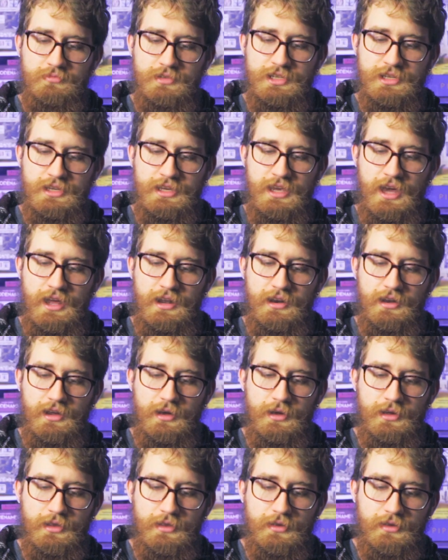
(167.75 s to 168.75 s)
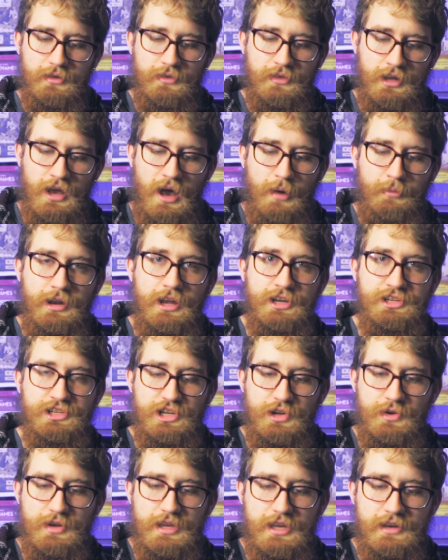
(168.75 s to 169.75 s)
to get the combination
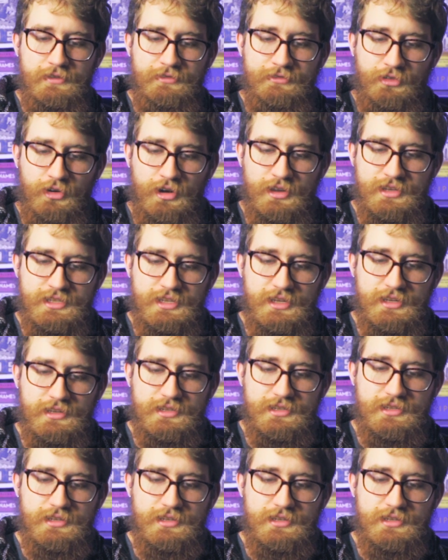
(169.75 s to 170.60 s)
you need. For instance,